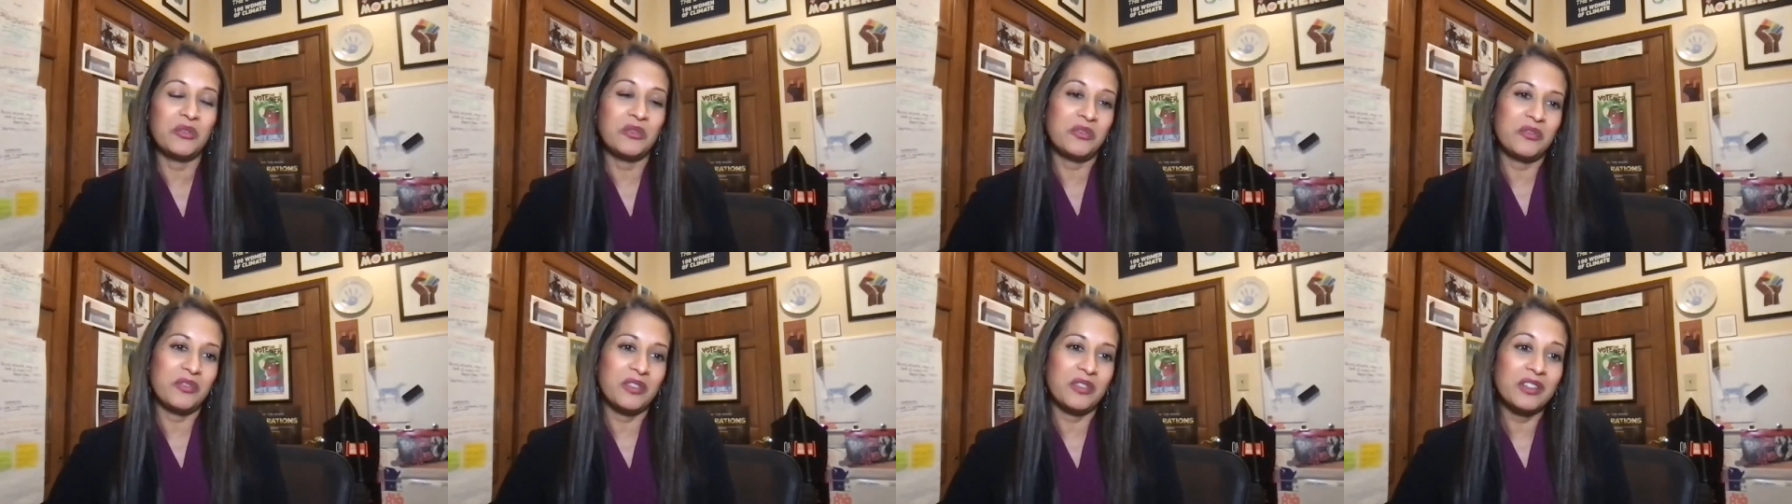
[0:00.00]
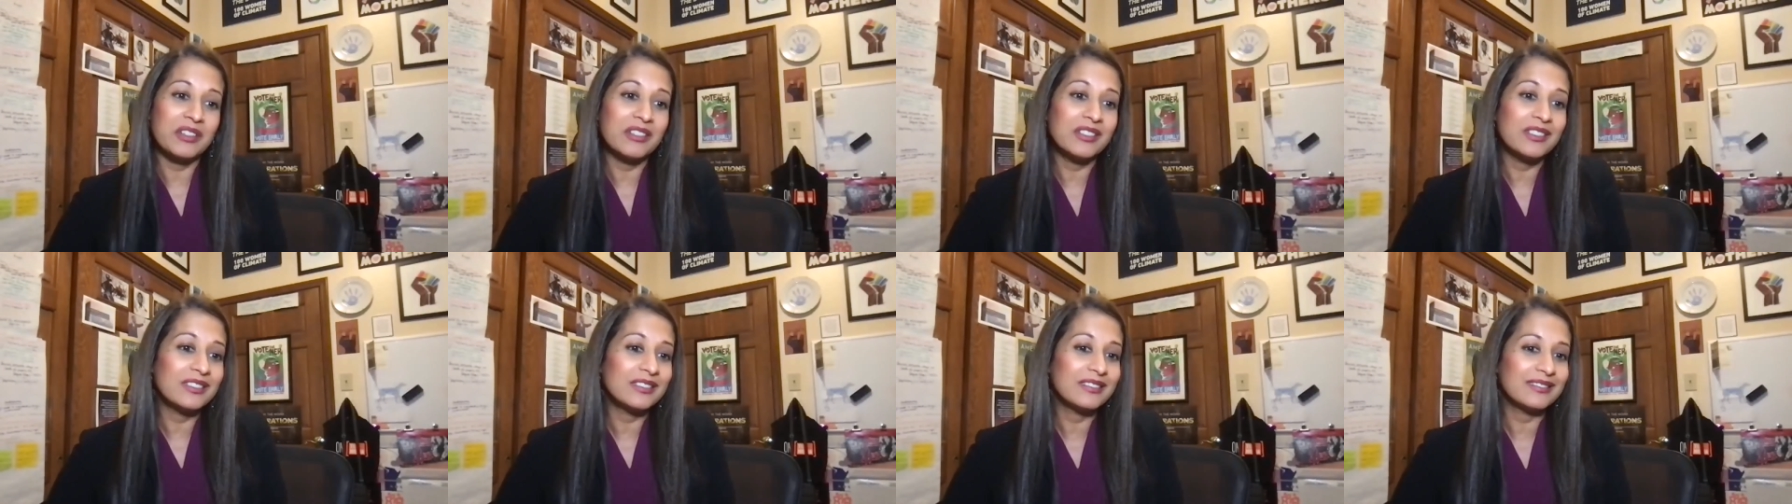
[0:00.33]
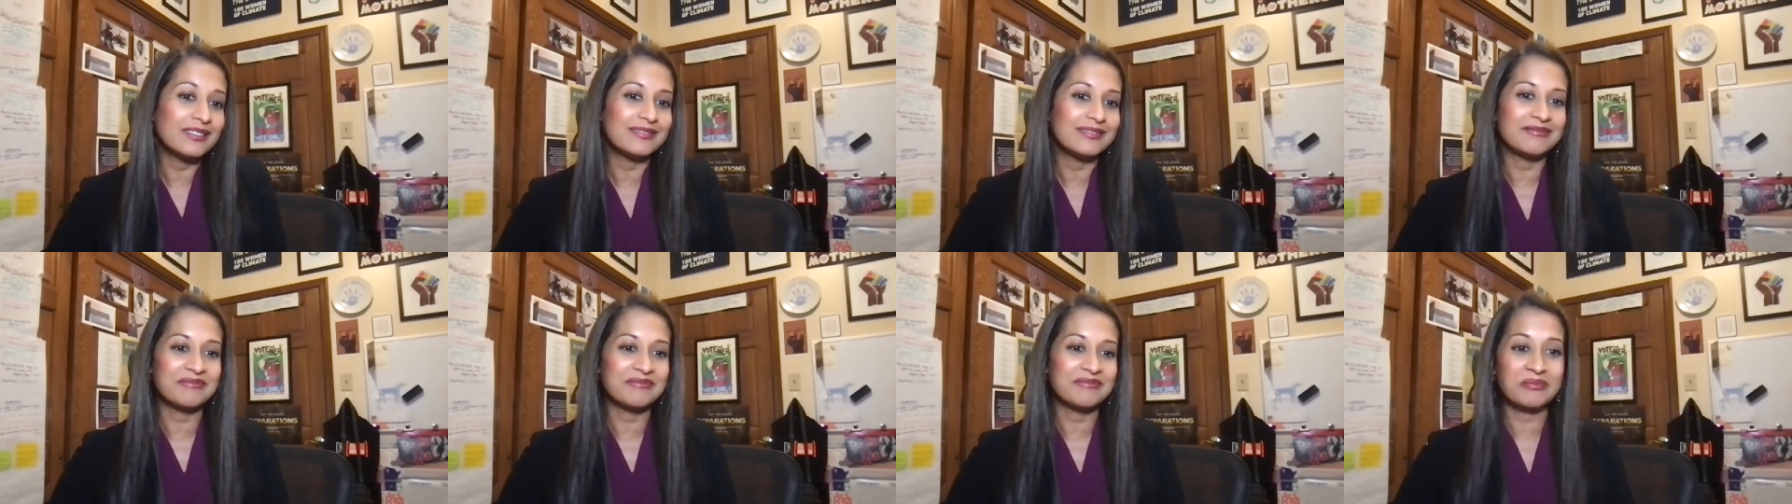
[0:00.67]
feel
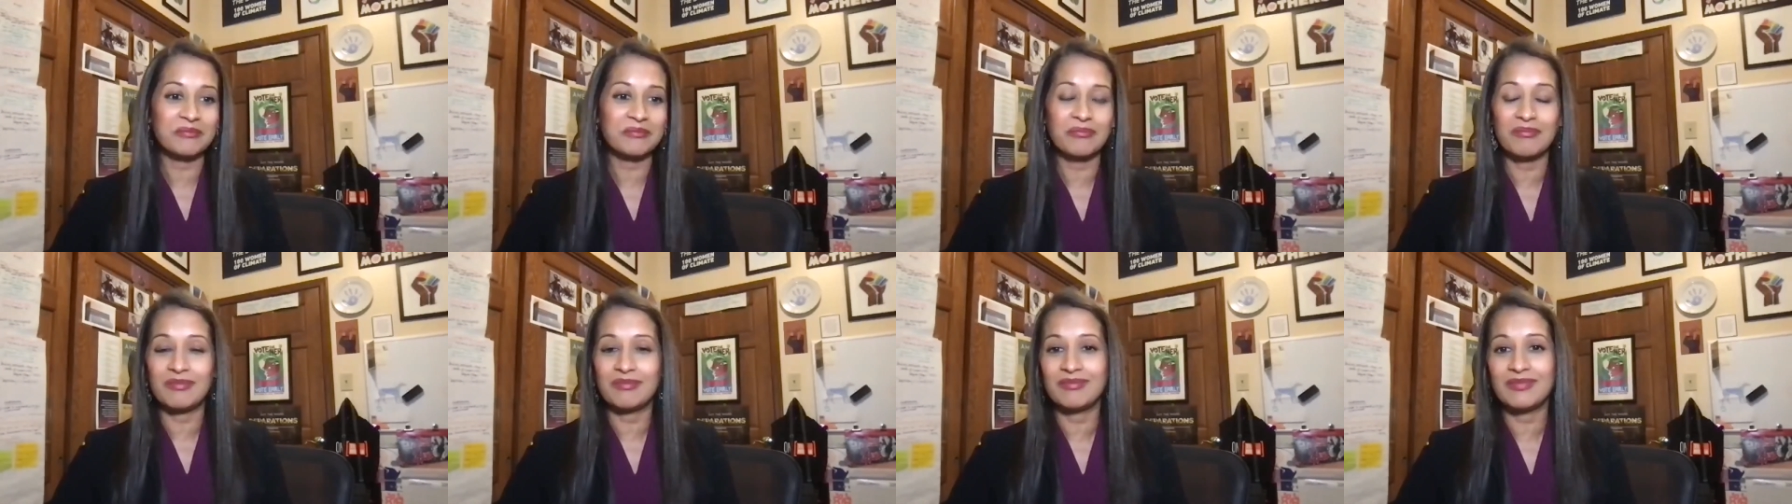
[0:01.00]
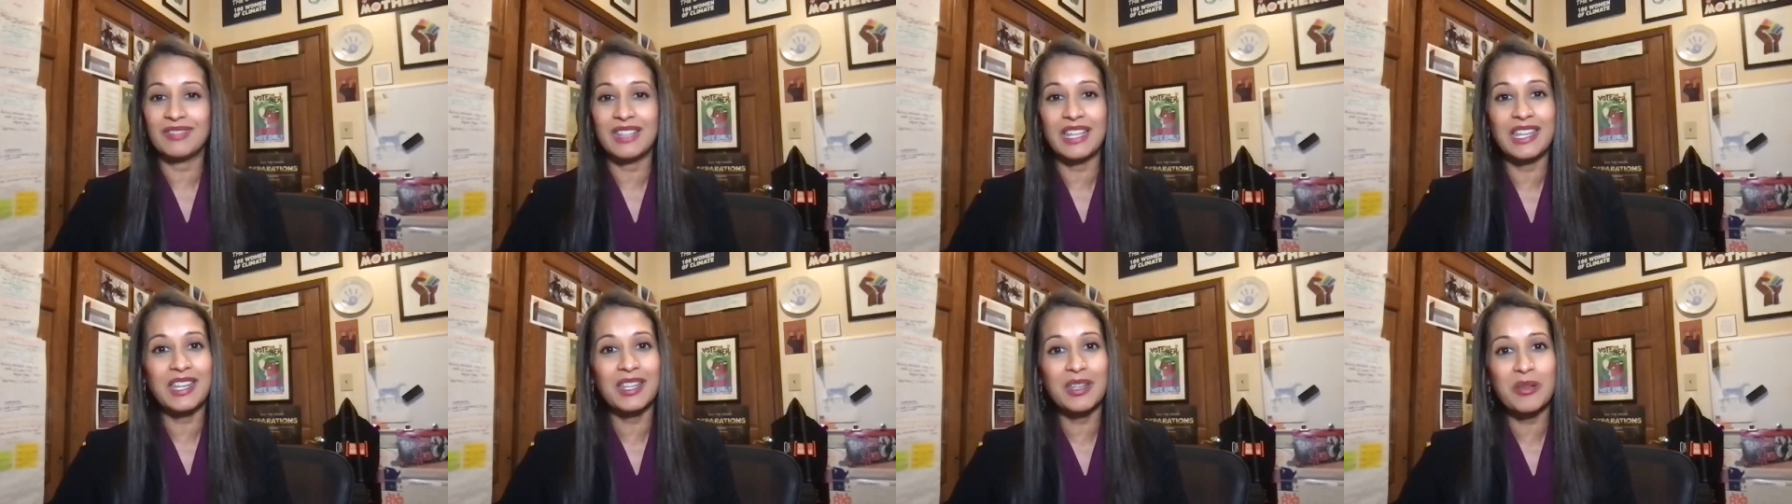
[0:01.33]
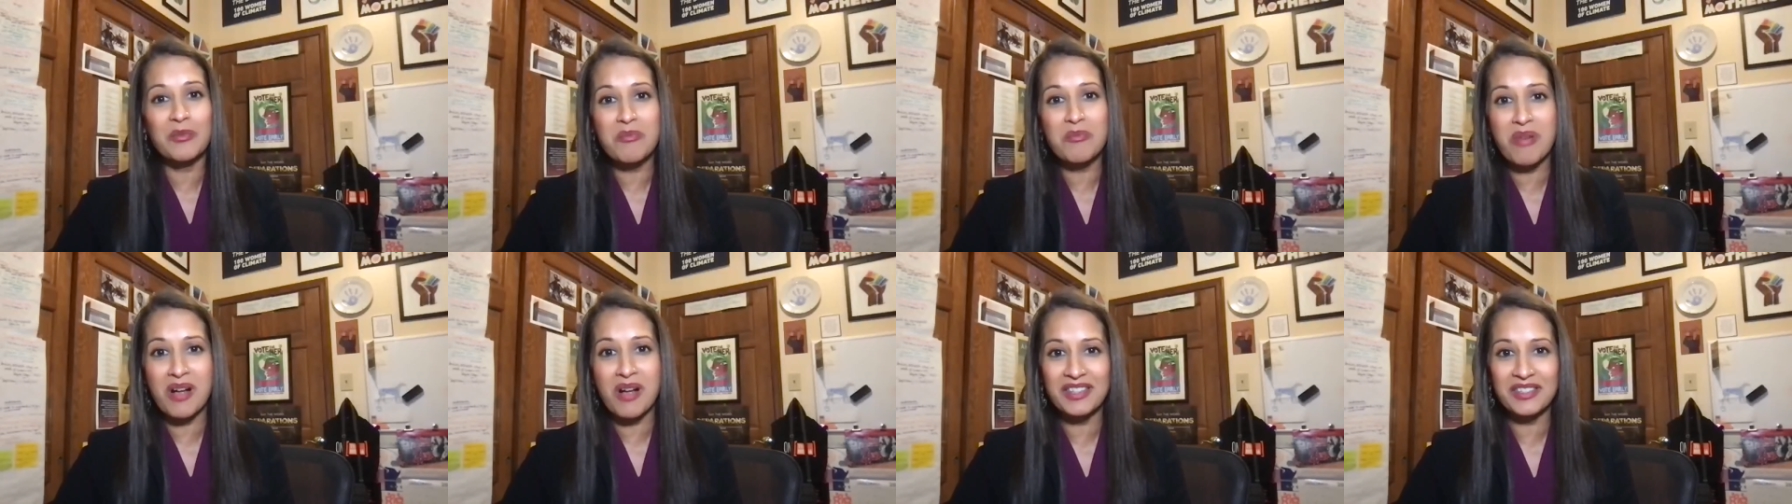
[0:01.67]
like an
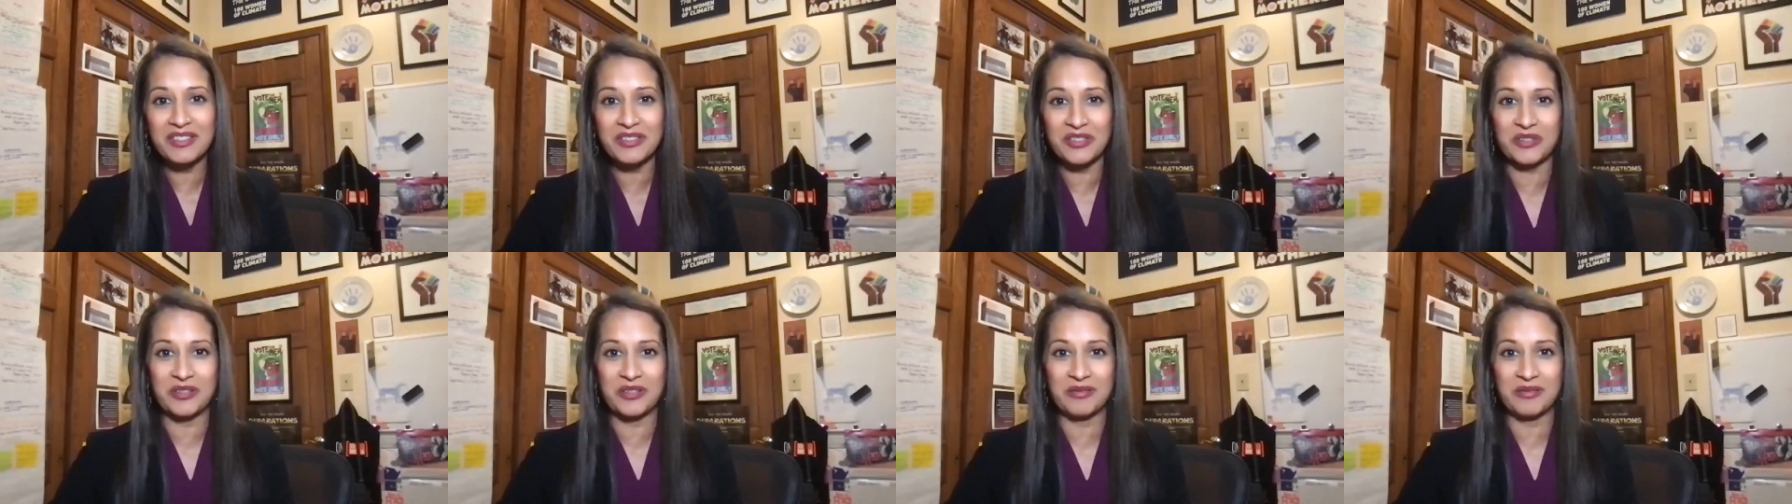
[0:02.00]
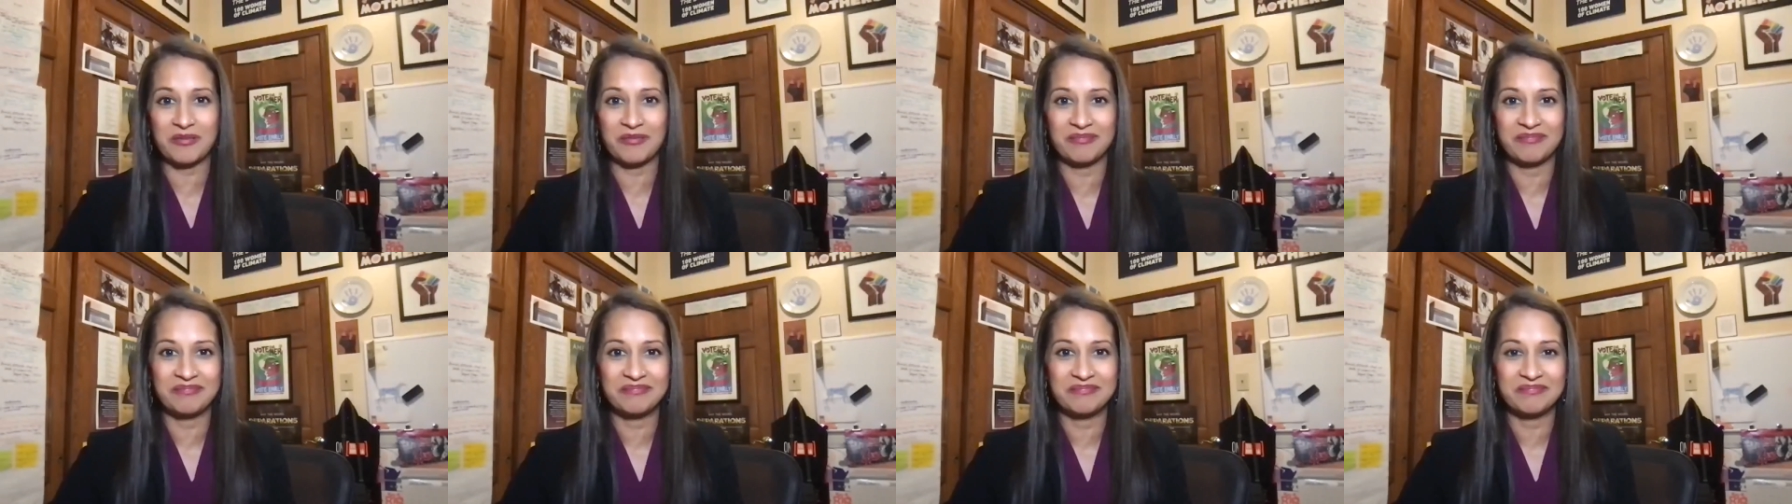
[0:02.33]
imposter.